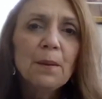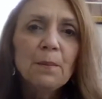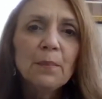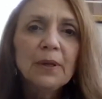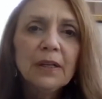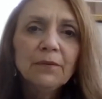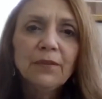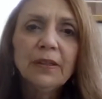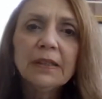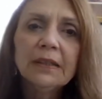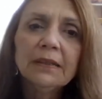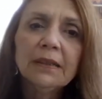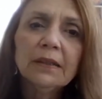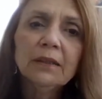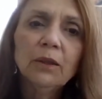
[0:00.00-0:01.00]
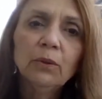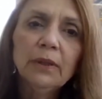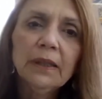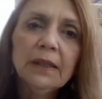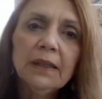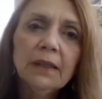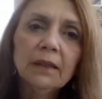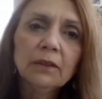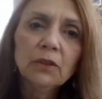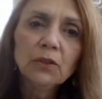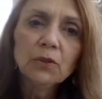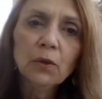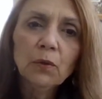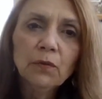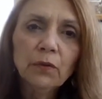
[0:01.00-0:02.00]
but I felt like a little old lady hunched
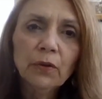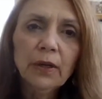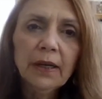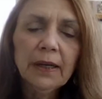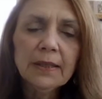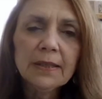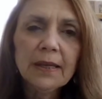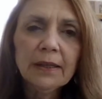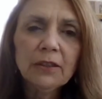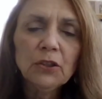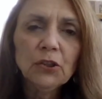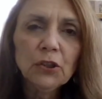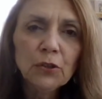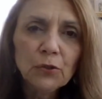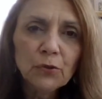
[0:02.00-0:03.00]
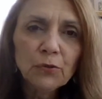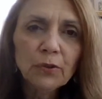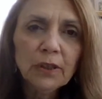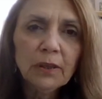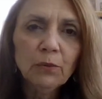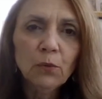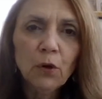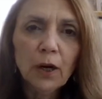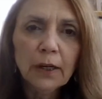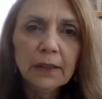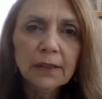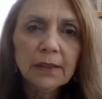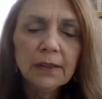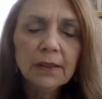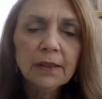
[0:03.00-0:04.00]
over as I gingerly
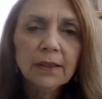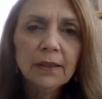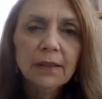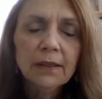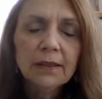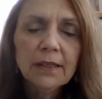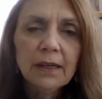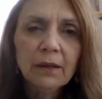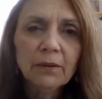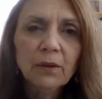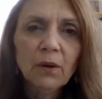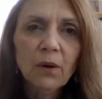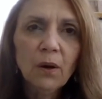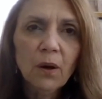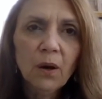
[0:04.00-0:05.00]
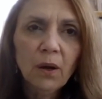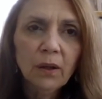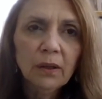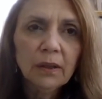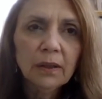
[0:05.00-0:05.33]
walked down the hall,